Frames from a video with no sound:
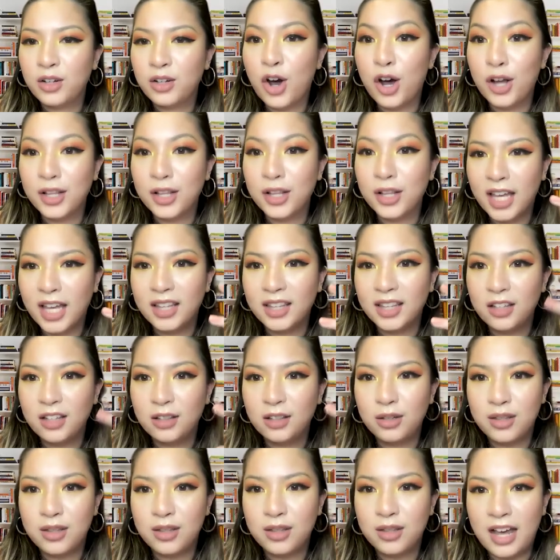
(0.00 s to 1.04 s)
content
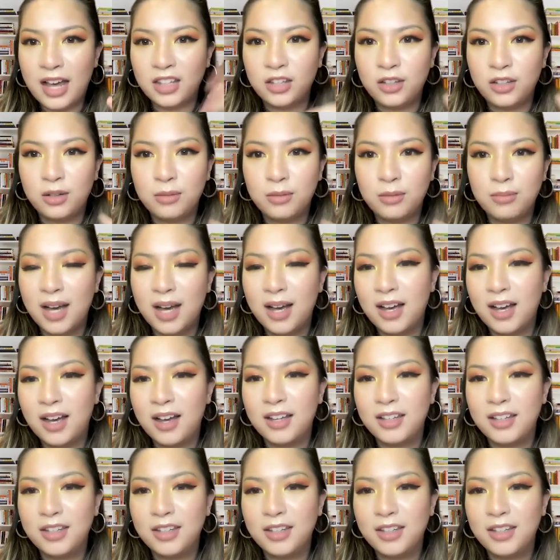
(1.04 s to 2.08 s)
into that. Yung
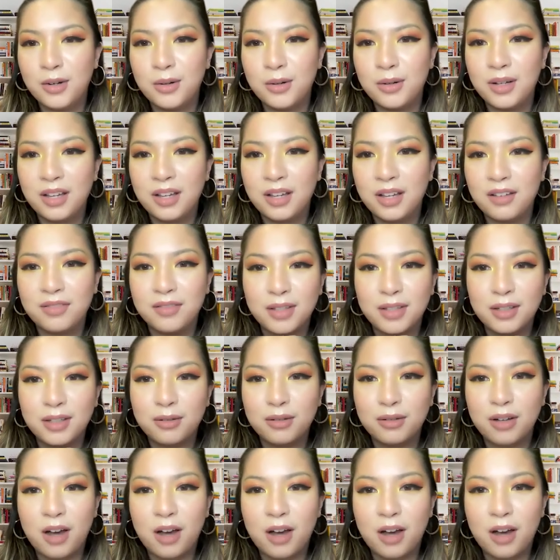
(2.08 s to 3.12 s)
mga, if
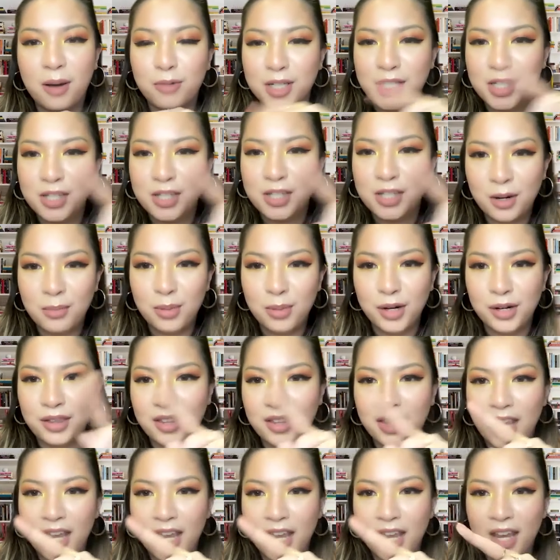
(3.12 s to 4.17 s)
what's your
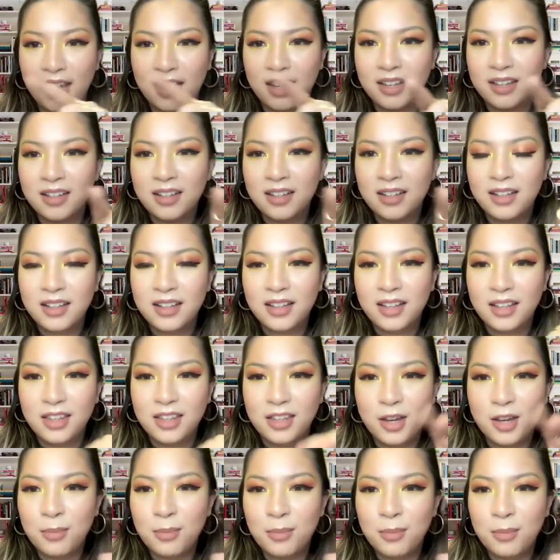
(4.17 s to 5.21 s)
birthday?
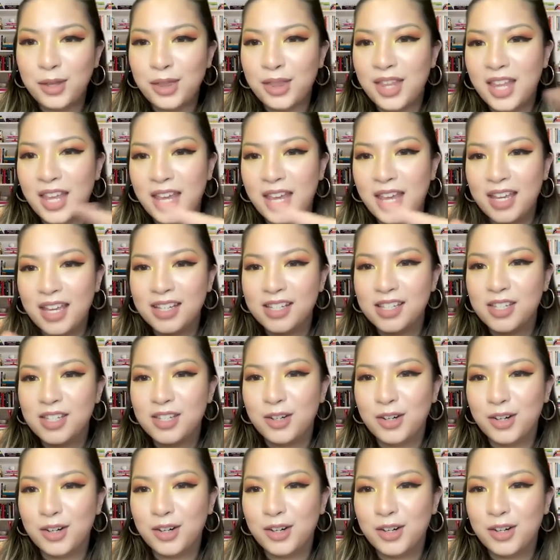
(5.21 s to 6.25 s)
Your birthday is
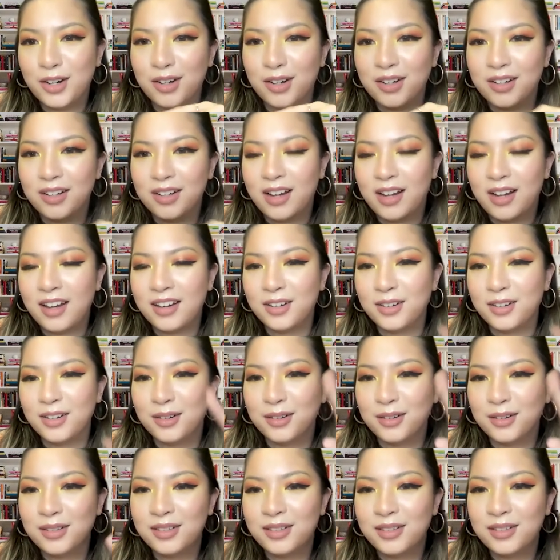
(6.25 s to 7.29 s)
your, I don't
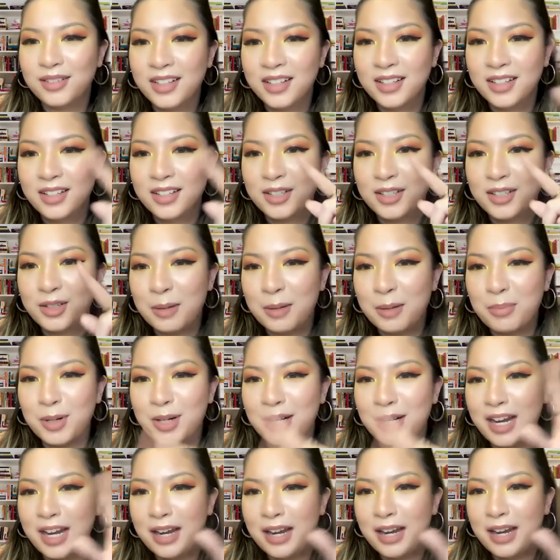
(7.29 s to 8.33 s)
know, stripper
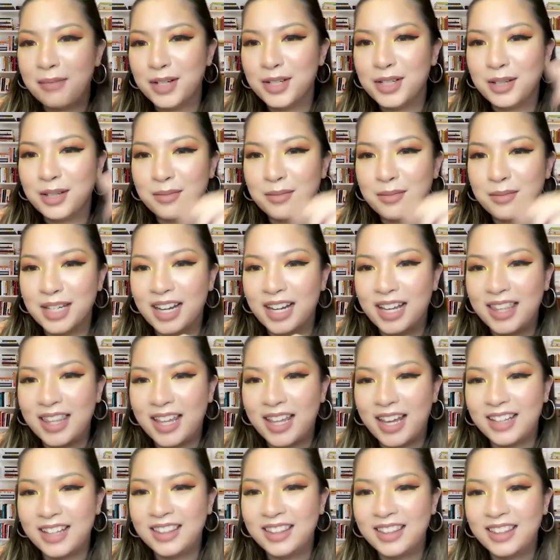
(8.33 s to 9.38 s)
name or something like
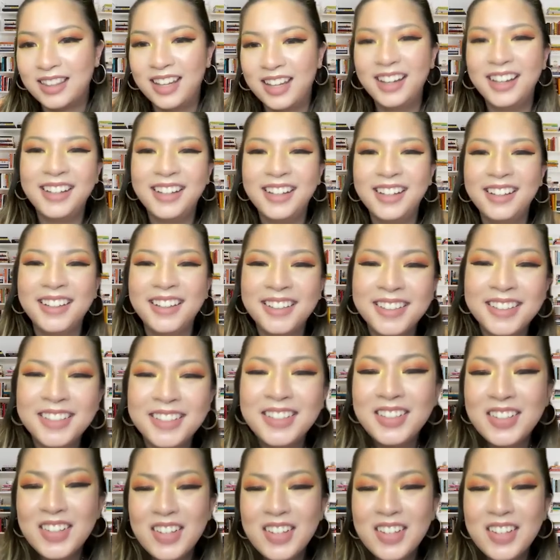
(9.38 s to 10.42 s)
that.
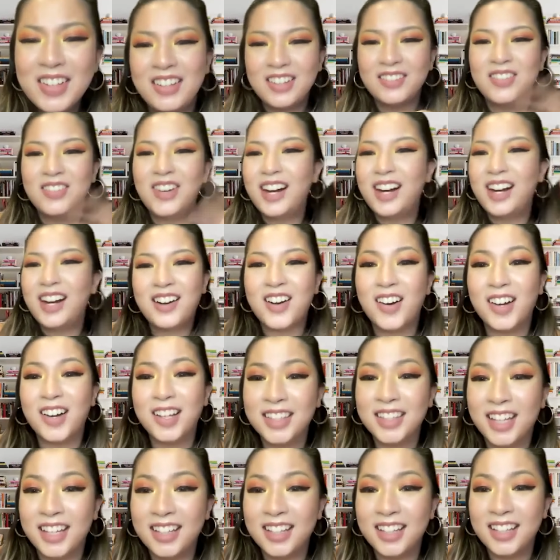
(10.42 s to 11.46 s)
Yung mga
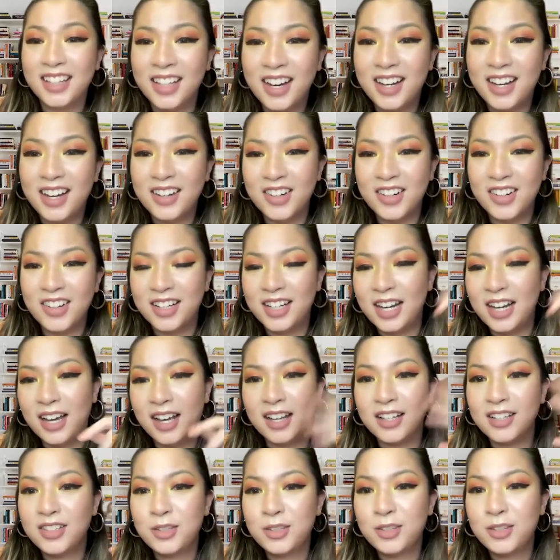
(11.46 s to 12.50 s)
content na ganon
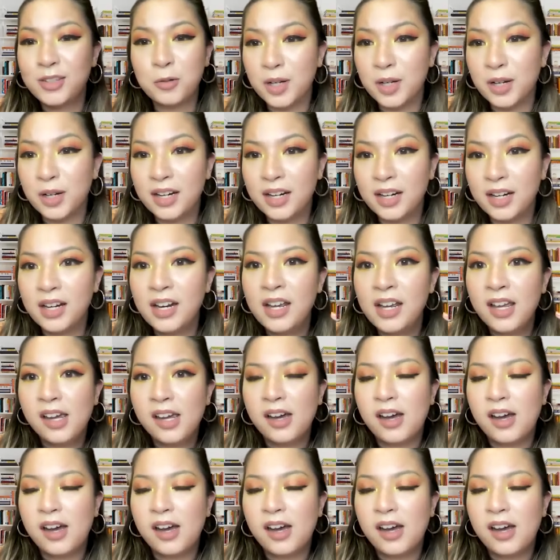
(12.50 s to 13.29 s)
na super